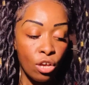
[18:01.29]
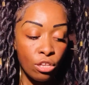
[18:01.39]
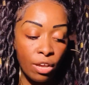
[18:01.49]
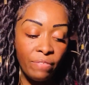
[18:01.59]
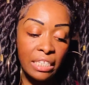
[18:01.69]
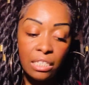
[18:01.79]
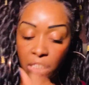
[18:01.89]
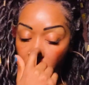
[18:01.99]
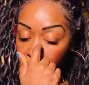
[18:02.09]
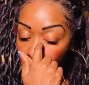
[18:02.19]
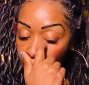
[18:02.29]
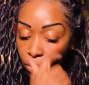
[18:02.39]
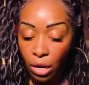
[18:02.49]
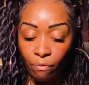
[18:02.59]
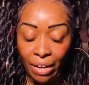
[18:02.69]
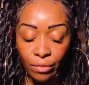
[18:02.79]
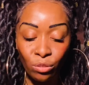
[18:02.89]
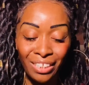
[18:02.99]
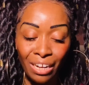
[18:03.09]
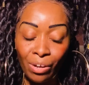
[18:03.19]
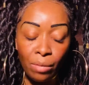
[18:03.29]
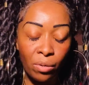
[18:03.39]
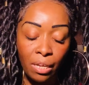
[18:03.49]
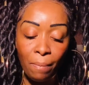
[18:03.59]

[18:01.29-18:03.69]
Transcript: So if this is something to do with your love life, don't tell anybody